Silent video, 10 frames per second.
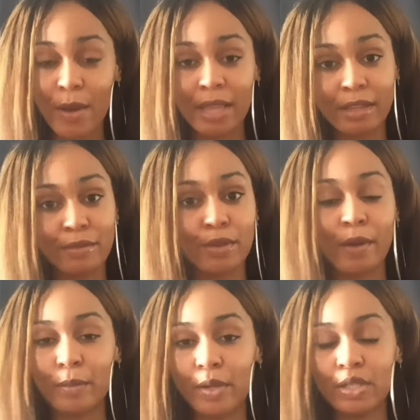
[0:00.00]
I love you.
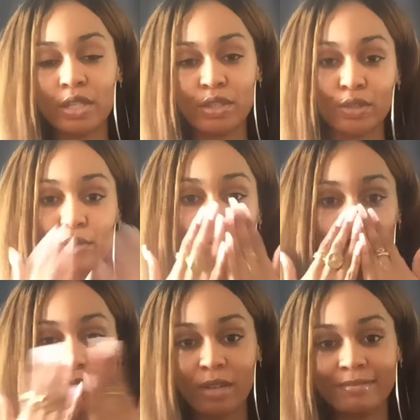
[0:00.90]
I appreciate you.
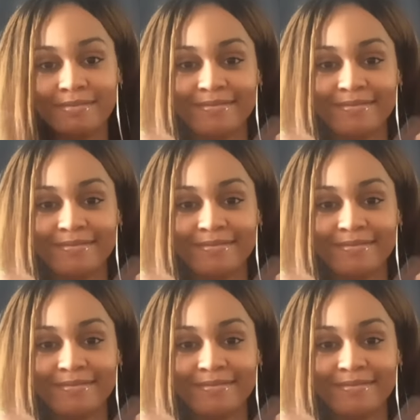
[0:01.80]
Mwah.